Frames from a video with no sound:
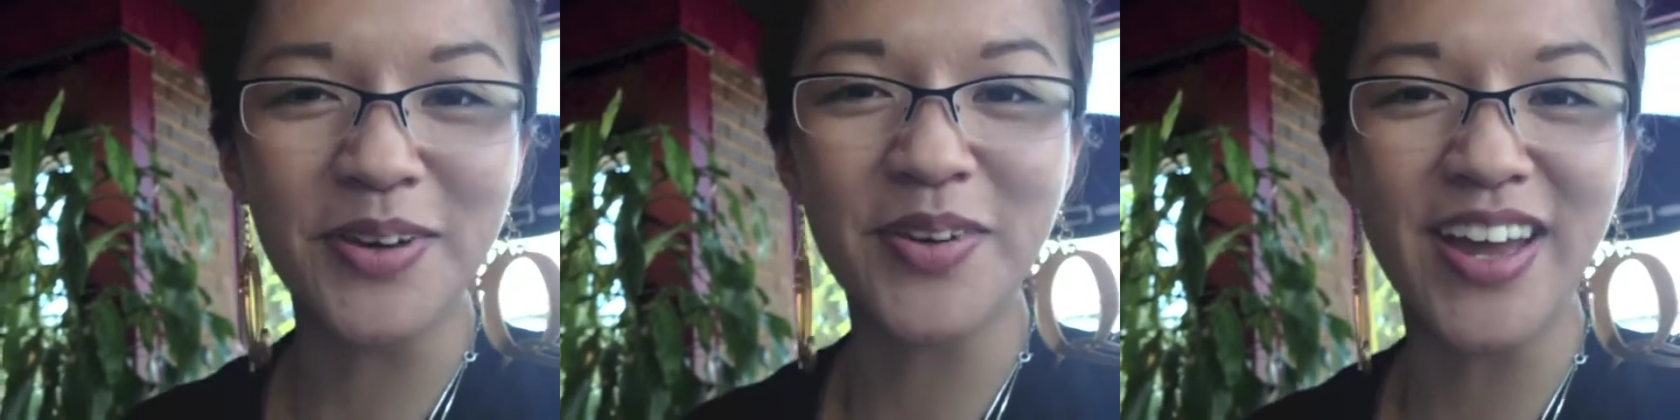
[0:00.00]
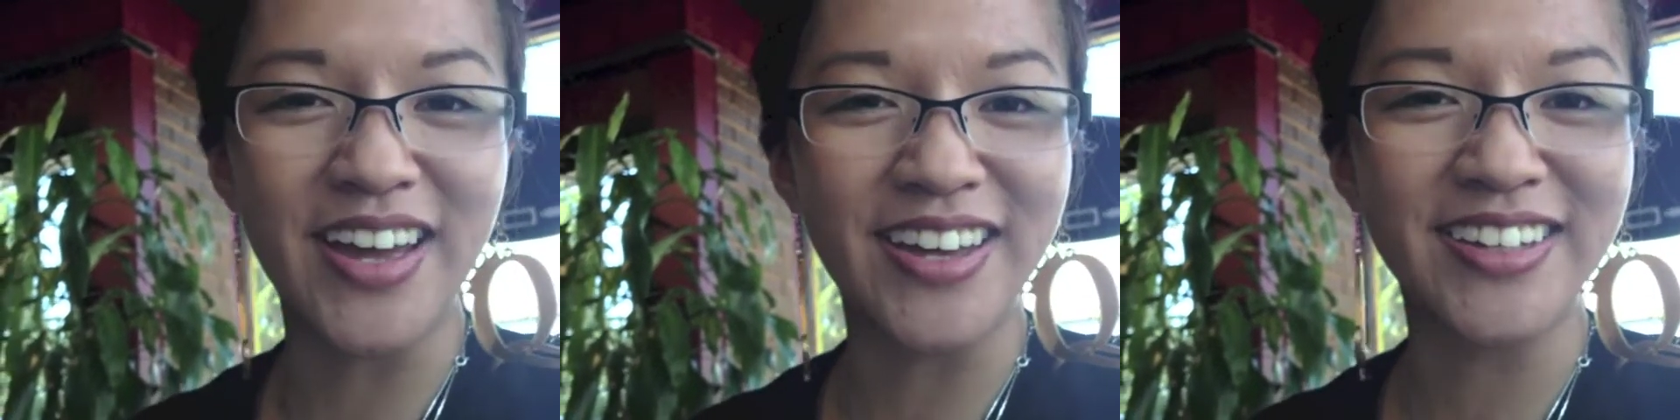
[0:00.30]

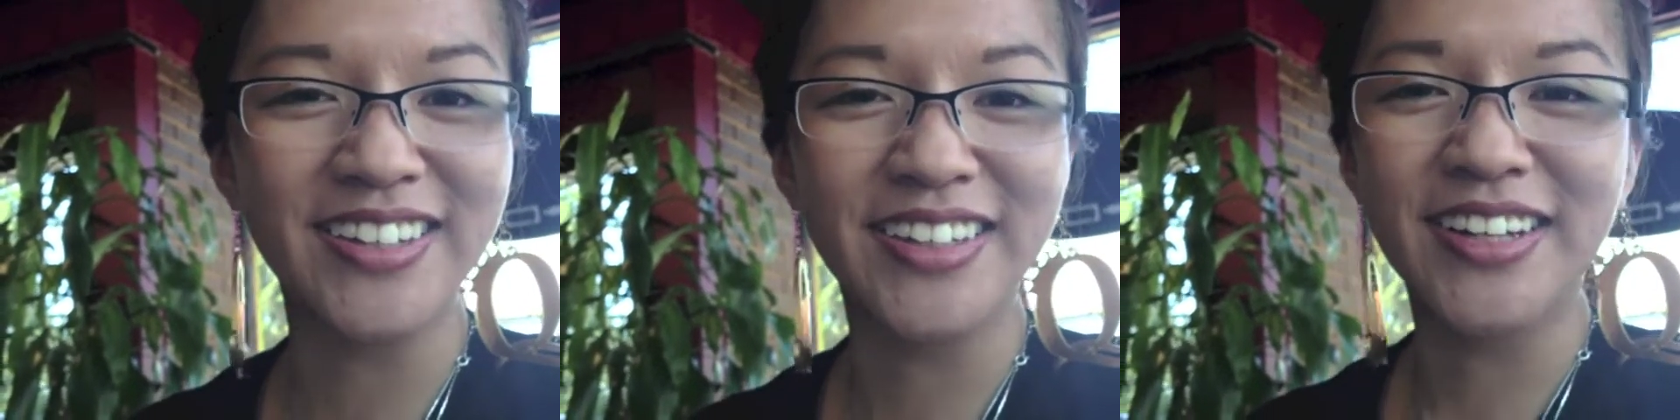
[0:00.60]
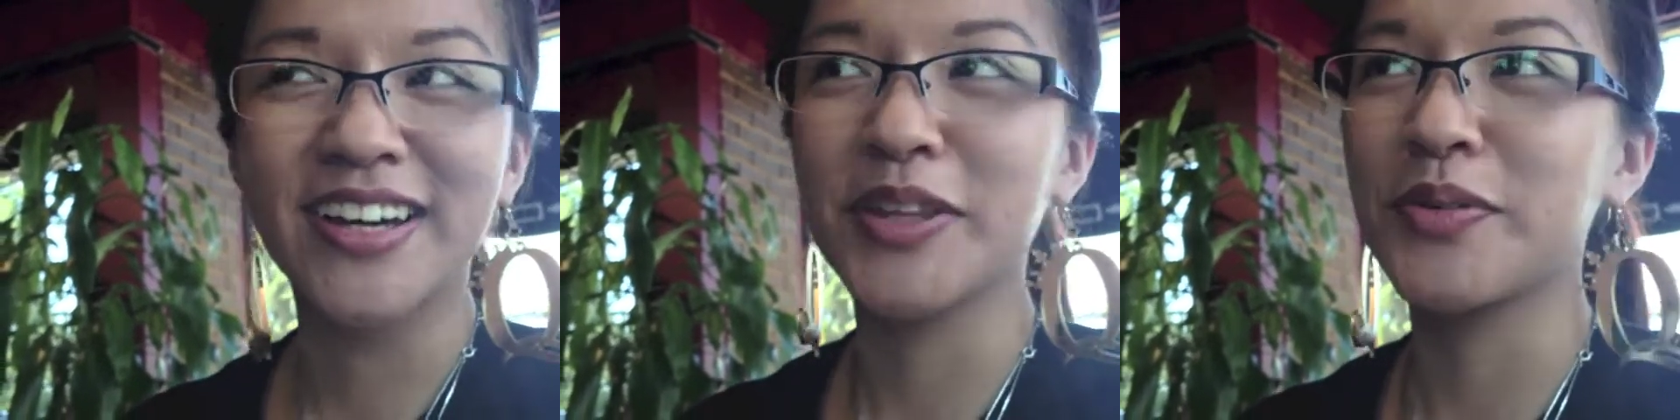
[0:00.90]
okay?
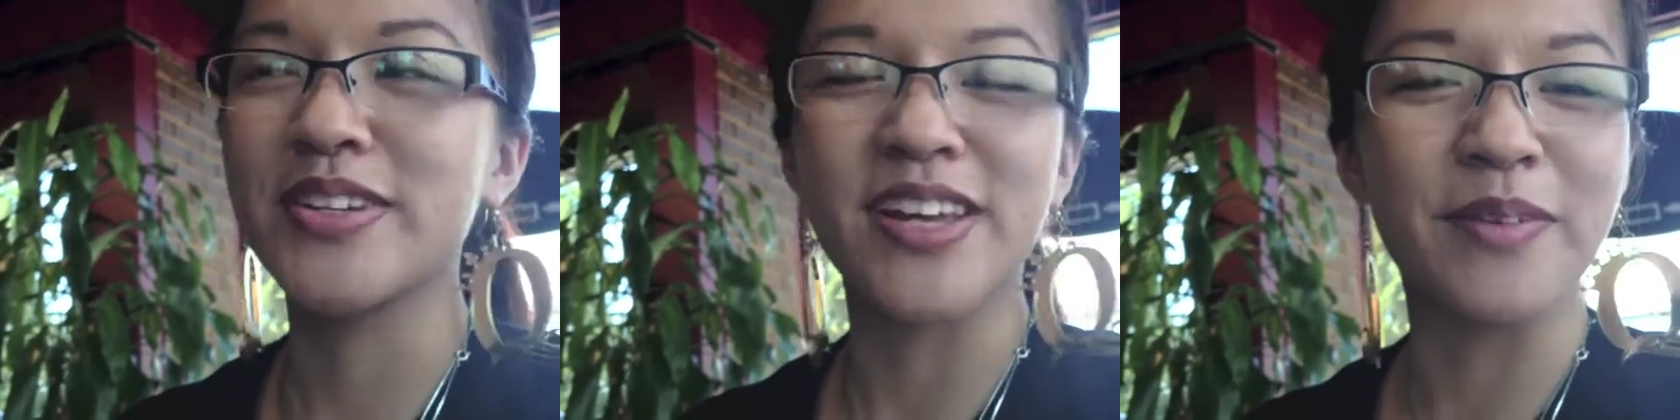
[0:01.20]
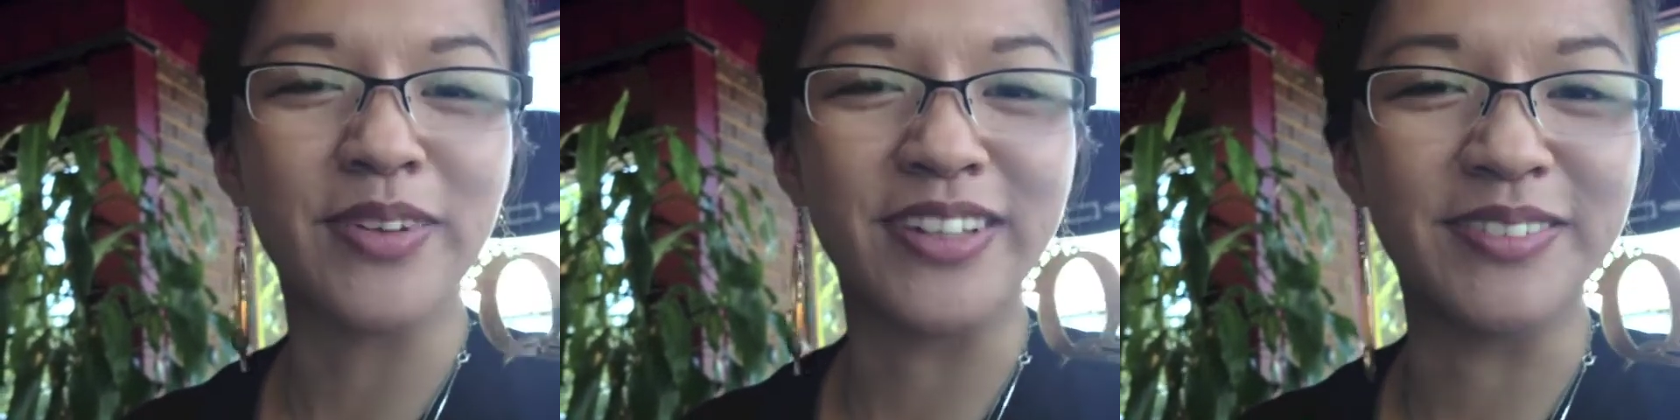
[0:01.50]
Otherwise,
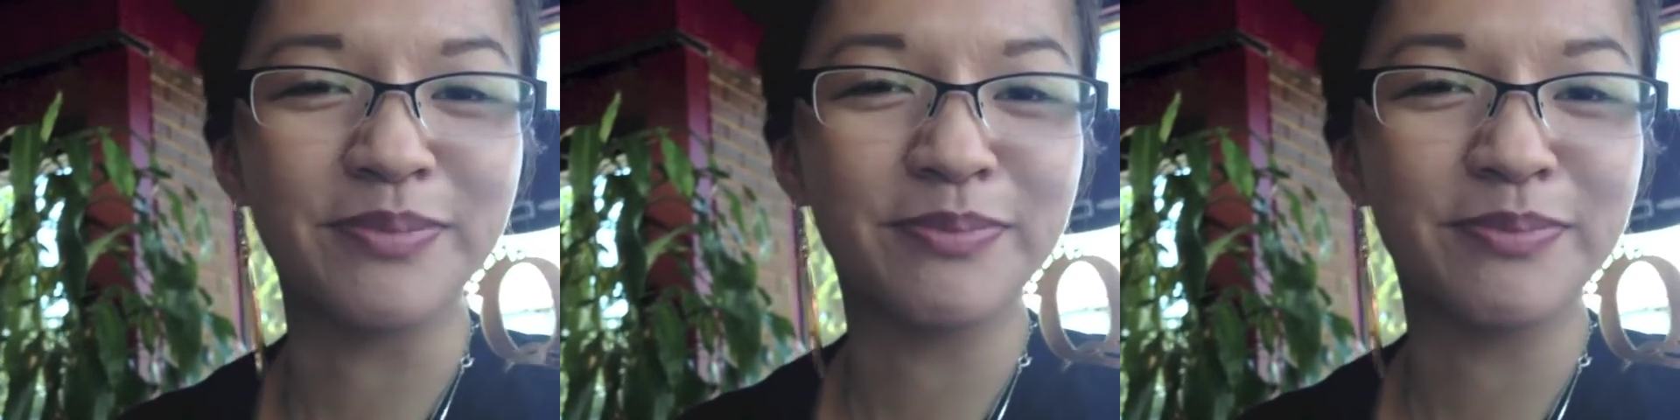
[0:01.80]
I'm gonna